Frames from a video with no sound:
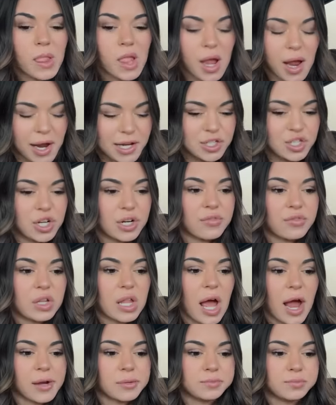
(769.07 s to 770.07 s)
at
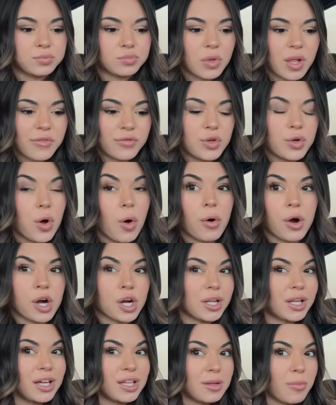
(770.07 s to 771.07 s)
Chick-fil-A, if you go
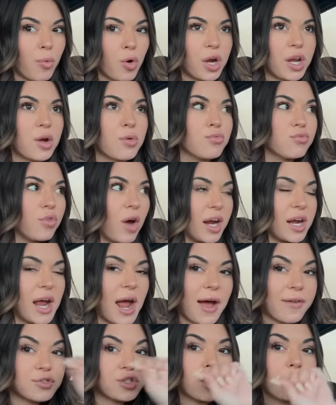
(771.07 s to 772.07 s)
early in the morning right
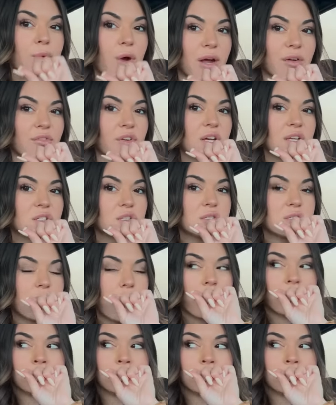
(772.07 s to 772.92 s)
after breakfast,